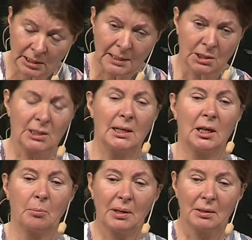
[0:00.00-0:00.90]

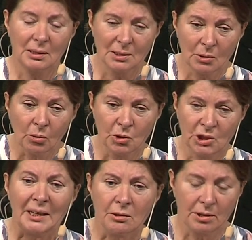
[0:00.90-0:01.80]
intentionally, but not
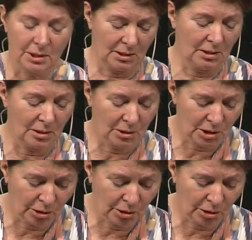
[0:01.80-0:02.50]
generous, you know,